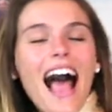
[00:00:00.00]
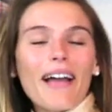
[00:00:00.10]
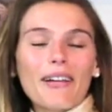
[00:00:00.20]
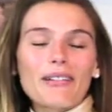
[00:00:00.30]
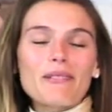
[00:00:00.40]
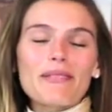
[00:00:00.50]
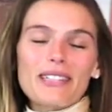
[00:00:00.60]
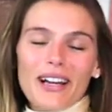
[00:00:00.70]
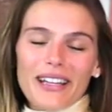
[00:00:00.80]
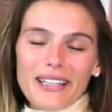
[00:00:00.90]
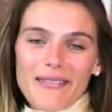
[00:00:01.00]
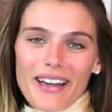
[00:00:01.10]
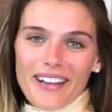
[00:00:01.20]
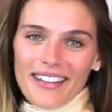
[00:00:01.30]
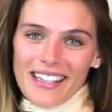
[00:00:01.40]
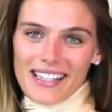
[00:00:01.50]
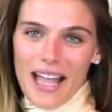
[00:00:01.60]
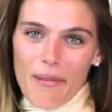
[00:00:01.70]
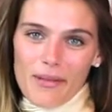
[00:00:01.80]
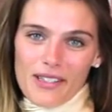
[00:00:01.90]
I'm going to be talking about on this
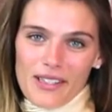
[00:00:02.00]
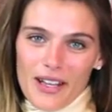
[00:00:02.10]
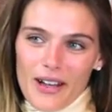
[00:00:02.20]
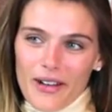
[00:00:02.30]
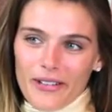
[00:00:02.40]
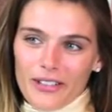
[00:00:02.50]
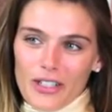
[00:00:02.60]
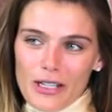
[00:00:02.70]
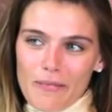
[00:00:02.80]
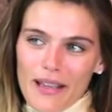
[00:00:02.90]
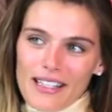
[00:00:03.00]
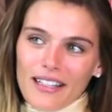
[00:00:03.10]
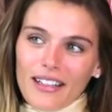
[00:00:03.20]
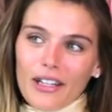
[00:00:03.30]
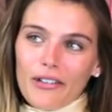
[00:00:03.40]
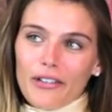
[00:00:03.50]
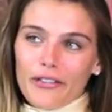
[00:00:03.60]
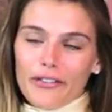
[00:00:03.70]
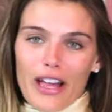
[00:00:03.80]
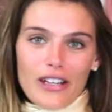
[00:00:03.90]
episode just basically a
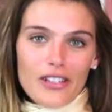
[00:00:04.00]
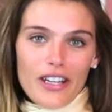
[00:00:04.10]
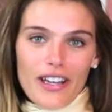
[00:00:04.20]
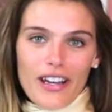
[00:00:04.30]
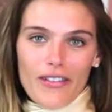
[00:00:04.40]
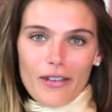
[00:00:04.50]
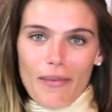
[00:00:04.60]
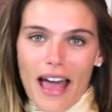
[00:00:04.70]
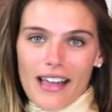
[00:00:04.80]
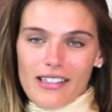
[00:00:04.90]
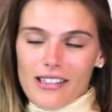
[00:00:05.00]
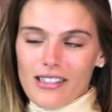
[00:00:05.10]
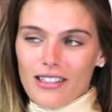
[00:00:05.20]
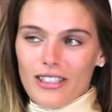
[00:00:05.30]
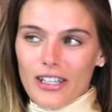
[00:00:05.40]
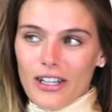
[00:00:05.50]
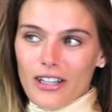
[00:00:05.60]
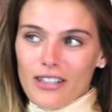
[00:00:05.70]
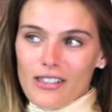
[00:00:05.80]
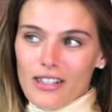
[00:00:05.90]
reflection of the past
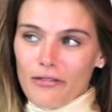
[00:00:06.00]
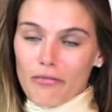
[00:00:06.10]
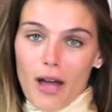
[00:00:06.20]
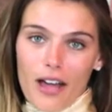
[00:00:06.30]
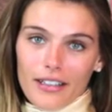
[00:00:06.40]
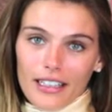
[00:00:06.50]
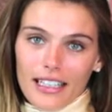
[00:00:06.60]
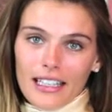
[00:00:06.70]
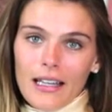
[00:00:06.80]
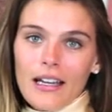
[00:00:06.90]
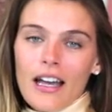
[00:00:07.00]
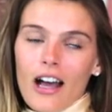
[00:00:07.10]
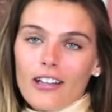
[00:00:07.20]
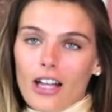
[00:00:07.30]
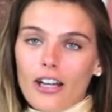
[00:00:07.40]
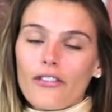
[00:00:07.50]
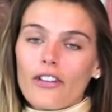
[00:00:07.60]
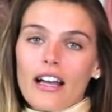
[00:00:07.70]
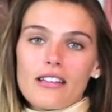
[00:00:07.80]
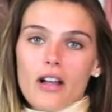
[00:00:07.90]
years of modeling. A lot of
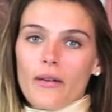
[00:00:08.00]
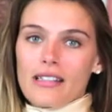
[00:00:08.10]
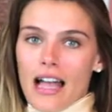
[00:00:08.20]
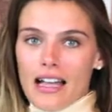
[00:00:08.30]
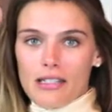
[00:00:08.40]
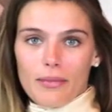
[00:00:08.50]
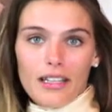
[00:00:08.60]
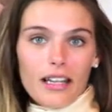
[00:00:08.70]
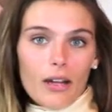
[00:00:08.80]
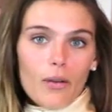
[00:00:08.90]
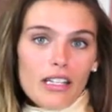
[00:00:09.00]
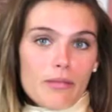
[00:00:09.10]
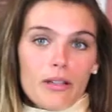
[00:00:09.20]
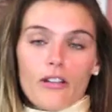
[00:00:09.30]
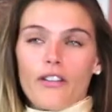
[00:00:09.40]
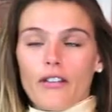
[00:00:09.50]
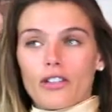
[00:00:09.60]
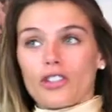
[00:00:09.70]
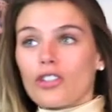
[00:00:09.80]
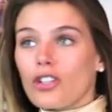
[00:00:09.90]
you guys always ask me, like, what has been your
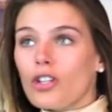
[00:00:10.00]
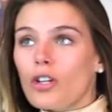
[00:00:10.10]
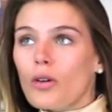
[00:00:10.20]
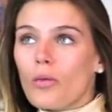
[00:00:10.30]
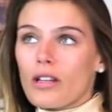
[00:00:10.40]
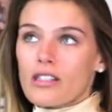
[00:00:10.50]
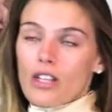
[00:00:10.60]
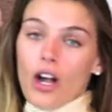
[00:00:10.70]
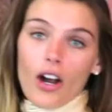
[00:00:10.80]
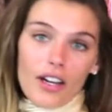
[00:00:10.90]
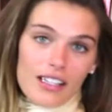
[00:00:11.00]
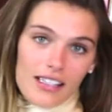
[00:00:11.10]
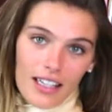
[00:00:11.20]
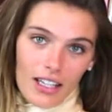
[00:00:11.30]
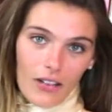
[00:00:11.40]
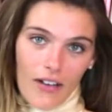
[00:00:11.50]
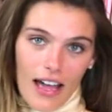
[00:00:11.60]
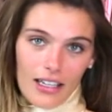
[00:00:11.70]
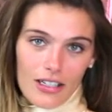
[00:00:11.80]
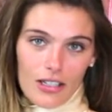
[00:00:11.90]
favorite shoot? What's the hardest thing you've
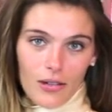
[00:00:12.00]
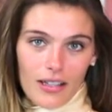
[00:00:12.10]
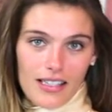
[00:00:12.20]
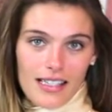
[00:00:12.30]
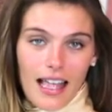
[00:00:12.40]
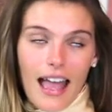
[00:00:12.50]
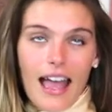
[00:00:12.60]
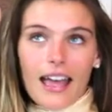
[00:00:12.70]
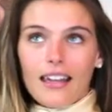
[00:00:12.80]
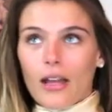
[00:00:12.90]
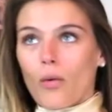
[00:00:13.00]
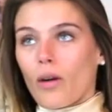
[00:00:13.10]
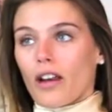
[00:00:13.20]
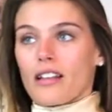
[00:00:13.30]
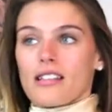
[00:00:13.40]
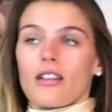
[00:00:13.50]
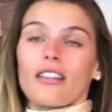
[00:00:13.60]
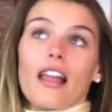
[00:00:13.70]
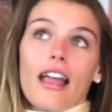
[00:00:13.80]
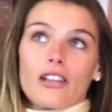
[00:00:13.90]
had to do on set? Like, what is it
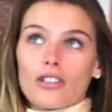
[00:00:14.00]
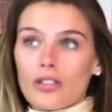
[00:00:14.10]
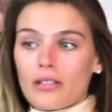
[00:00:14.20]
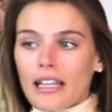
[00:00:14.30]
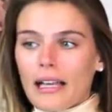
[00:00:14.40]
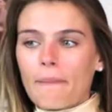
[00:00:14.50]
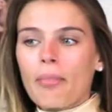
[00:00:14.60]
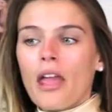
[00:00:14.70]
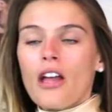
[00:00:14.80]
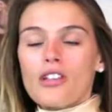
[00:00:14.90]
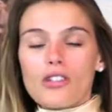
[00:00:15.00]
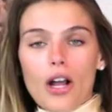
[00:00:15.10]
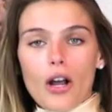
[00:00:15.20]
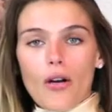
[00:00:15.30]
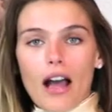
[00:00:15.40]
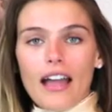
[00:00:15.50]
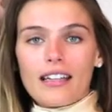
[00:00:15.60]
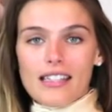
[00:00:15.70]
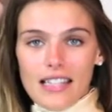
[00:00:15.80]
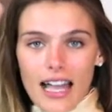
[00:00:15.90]
like shooting? So I
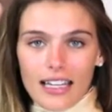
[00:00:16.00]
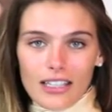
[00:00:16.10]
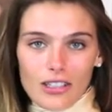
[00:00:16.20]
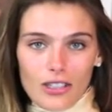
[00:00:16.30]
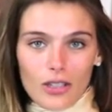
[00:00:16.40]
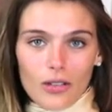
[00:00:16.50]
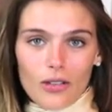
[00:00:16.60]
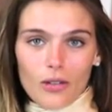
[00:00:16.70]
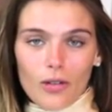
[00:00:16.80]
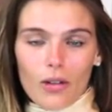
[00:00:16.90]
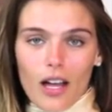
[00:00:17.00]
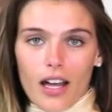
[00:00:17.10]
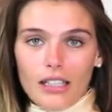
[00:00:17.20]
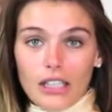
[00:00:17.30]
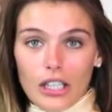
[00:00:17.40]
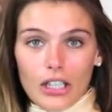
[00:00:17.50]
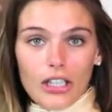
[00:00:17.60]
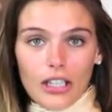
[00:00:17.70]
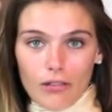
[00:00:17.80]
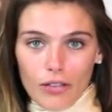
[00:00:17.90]
decided to do a
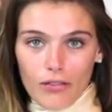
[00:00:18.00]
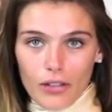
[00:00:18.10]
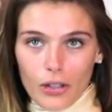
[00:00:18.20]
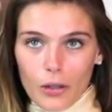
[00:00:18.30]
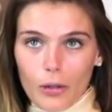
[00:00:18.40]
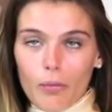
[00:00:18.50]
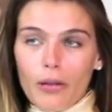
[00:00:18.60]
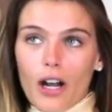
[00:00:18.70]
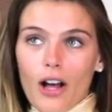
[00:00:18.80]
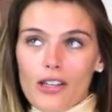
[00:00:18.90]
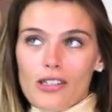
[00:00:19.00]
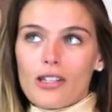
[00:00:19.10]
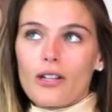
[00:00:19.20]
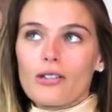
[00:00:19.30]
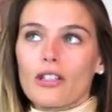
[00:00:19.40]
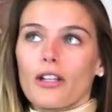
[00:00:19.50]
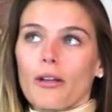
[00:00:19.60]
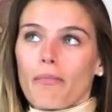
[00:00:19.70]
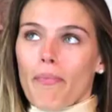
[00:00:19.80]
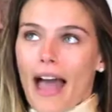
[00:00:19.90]
year in review, but also to
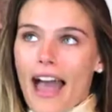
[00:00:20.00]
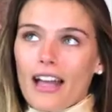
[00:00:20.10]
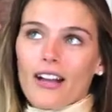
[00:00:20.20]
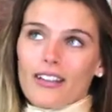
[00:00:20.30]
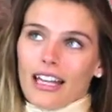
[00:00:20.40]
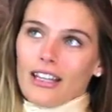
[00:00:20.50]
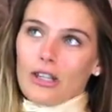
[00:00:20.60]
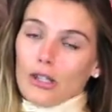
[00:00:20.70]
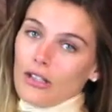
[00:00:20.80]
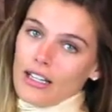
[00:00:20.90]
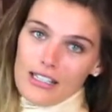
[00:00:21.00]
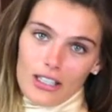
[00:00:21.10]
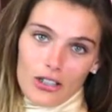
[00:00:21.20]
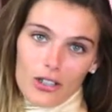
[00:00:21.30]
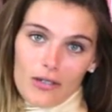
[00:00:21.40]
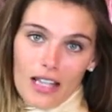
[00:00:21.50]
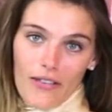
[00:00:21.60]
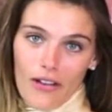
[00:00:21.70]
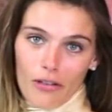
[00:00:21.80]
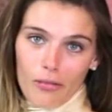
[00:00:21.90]
look back on like the craziest shoots
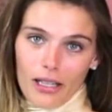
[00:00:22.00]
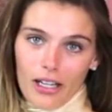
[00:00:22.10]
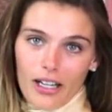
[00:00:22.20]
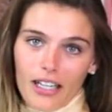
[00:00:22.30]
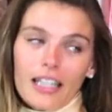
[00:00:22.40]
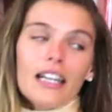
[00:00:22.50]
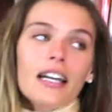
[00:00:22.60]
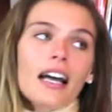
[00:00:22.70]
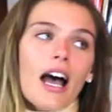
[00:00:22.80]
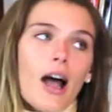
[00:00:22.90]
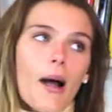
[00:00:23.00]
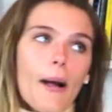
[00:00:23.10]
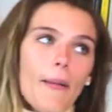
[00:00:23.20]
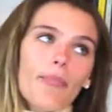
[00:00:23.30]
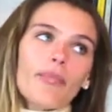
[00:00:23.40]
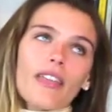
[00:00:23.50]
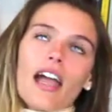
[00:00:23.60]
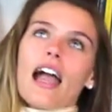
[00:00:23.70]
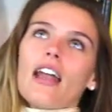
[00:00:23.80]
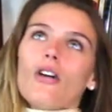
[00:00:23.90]
I've ever been on.
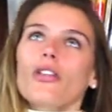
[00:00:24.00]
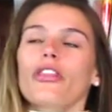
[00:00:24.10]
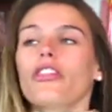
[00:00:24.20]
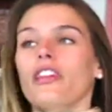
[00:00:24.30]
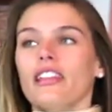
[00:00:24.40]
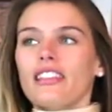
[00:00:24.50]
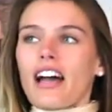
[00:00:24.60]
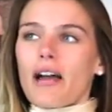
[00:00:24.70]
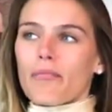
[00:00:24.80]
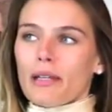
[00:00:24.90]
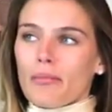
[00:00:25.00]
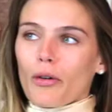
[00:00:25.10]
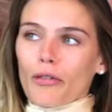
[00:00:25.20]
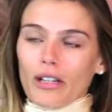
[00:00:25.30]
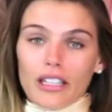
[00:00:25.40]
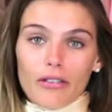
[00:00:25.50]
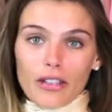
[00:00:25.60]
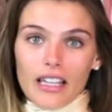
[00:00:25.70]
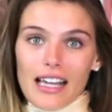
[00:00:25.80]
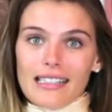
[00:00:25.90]
I don't think that people really
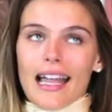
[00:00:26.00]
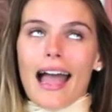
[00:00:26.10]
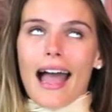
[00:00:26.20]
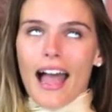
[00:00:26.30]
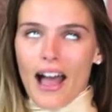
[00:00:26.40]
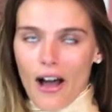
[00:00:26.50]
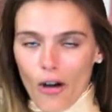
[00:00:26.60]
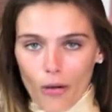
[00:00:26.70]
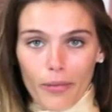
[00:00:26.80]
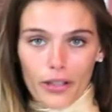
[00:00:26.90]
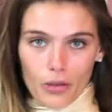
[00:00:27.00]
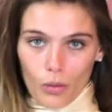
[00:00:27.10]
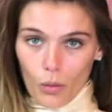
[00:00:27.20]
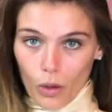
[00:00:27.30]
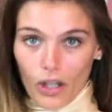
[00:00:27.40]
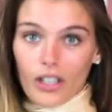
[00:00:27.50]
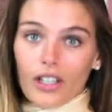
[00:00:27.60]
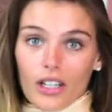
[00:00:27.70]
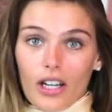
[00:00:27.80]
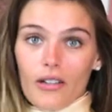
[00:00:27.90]
realize how much
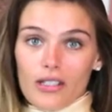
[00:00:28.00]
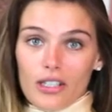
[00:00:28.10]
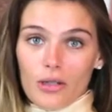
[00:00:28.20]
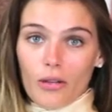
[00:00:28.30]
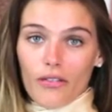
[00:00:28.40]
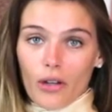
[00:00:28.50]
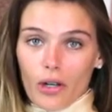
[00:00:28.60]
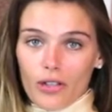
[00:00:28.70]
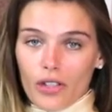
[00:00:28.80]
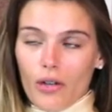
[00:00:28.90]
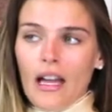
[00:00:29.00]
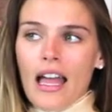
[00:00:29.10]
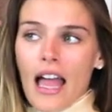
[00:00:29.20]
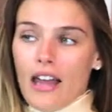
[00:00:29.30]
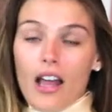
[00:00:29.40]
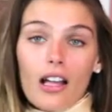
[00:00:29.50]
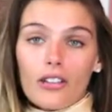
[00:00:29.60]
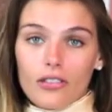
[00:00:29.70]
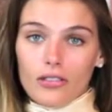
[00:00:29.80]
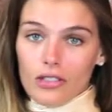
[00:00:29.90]
work goes into a photo shoot, and
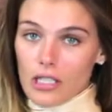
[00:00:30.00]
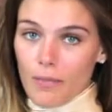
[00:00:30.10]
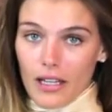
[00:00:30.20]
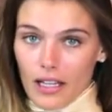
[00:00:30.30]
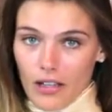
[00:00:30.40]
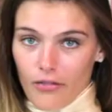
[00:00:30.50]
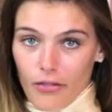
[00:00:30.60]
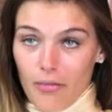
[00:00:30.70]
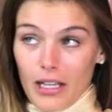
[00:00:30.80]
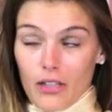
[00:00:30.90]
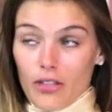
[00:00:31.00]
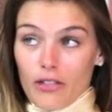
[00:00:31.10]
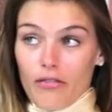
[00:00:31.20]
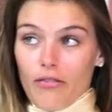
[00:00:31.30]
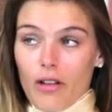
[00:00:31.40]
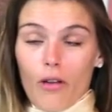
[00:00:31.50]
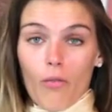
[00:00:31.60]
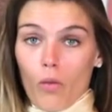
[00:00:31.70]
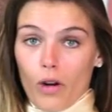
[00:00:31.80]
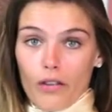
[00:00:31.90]
not speaking for me, just
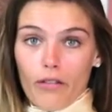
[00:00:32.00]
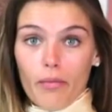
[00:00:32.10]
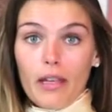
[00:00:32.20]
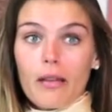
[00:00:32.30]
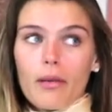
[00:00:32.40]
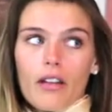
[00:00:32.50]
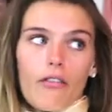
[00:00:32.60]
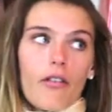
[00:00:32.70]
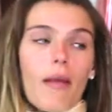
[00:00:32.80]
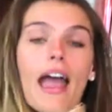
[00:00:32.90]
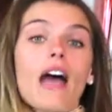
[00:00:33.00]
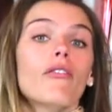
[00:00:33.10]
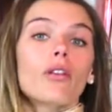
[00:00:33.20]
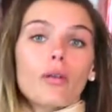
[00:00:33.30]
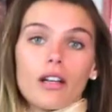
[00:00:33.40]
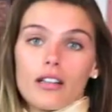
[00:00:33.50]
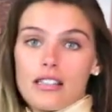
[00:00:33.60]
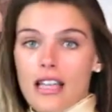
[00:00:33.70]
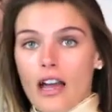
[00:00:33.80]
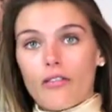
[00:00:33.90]
work from me, but from everyone on
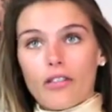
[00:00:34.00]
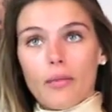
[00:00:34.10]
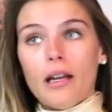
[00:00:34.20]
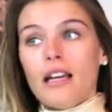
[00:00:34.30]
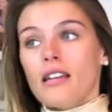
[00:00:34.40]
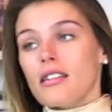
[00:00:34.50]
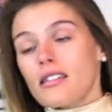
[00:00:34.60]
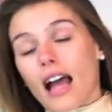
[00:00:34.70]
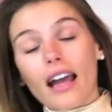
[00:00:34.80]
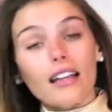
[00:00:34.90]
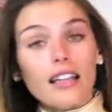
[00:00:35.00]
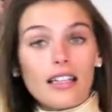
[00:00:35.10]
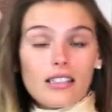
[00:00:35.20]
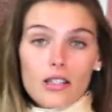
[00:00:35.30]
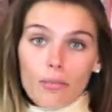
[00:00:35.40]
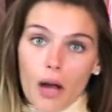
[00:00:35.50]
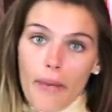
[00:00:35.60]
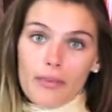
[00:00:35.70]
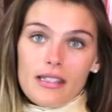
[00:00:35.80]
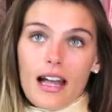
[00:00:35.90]
set, from stylist, the
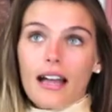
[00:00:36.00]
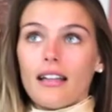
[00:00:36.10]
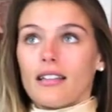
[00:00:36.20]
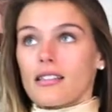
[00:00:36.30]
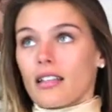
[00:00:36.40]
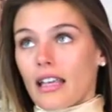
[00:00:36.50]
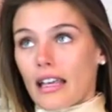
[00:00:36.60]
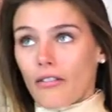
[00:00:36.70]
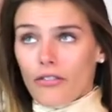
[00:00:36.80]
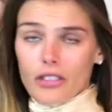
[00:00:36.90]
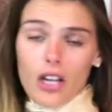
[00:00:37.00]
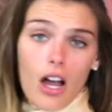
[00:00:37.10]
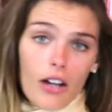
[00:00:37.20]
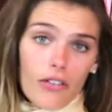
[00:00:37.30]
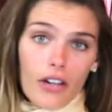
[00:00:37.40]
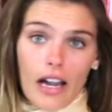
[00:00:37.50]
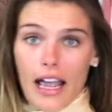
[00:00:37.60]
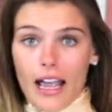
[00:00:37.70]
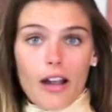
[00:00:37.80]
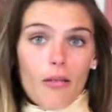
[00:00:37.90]
prop stylist, the photographer,
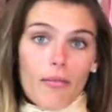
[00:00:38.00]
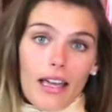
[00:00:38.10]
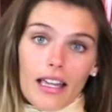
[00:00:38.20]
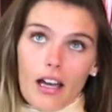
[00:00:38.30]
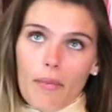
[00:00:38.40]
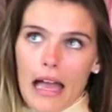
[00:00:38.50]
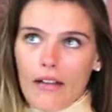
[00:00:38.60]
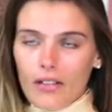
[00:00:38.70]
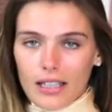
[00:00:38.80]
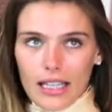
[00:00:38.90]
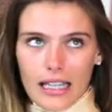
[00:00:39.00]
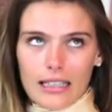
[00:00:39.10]
hair, makeup, everything.